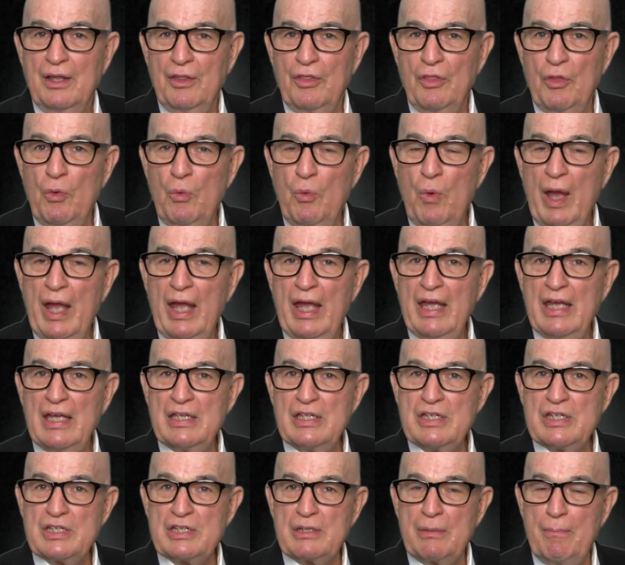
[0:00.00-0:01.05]
The
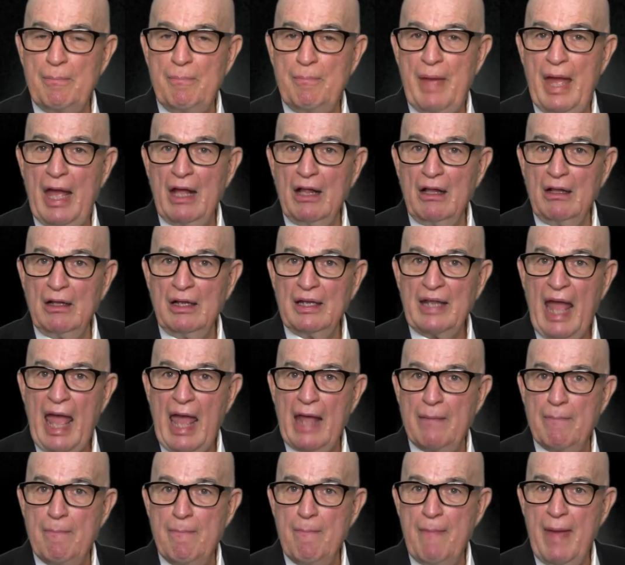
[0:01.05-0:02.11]
ways to build
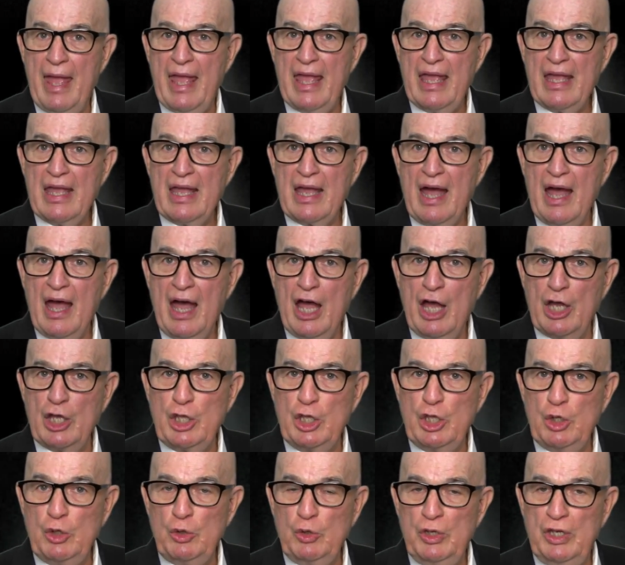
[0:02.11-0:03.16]
and make a
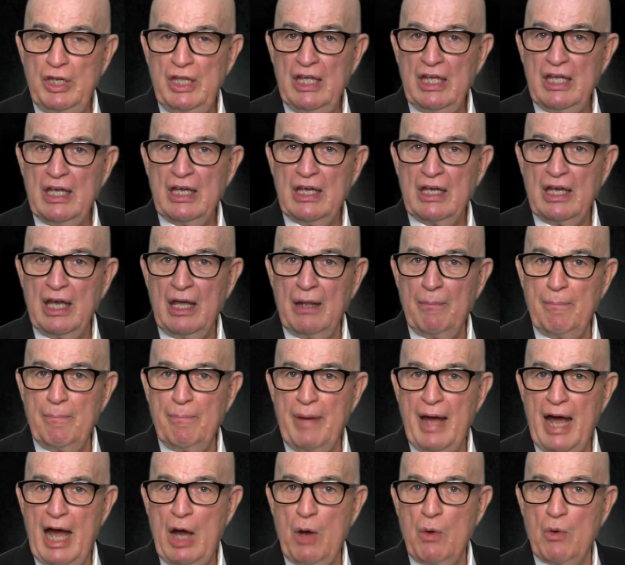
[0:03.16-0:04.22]
unique and
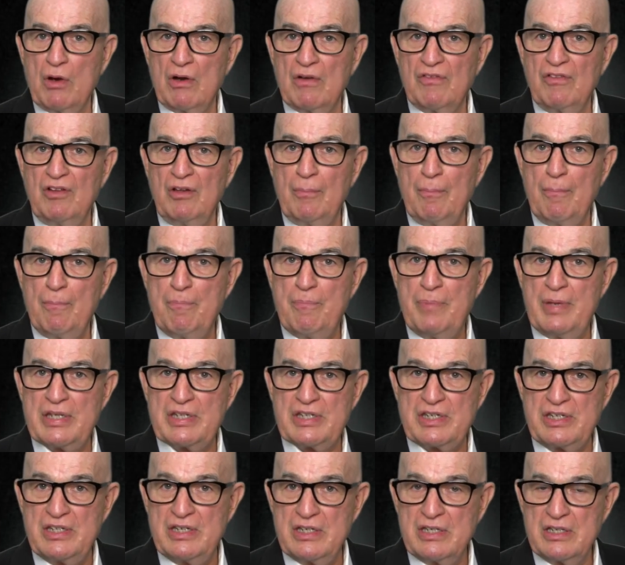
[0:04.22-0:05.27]
powerful
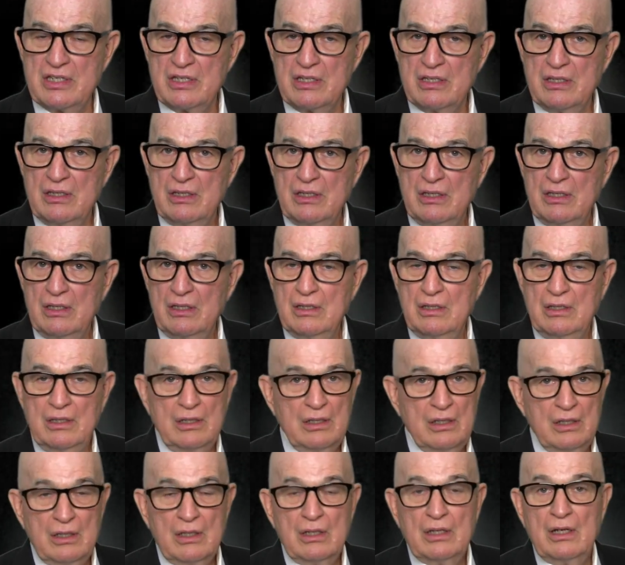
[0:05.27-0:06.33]
business
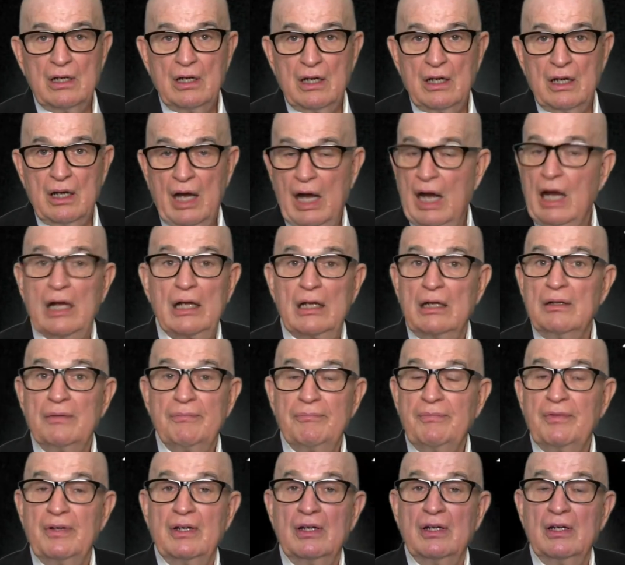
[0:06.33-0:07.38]
are
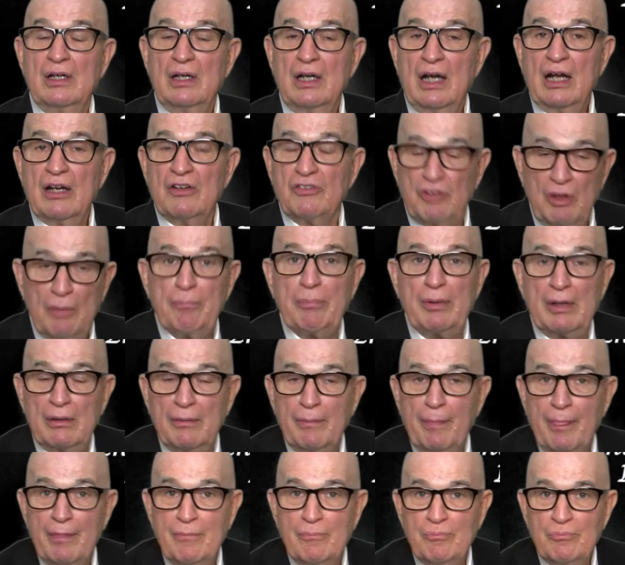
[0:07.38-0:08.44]
simple.
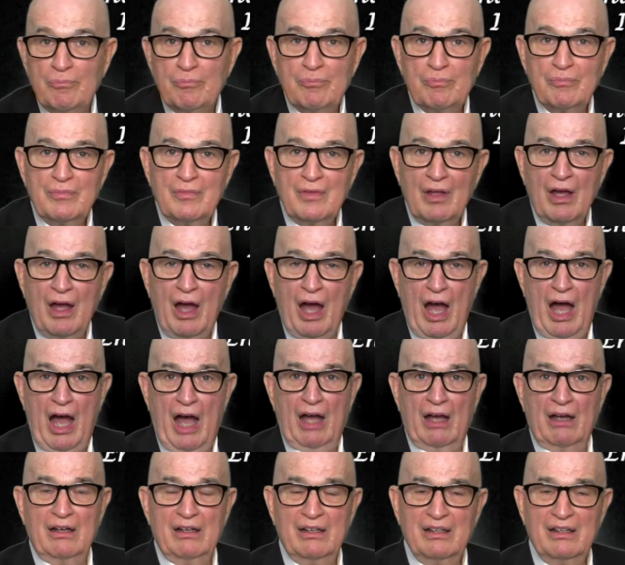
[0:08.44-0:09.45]
Ha!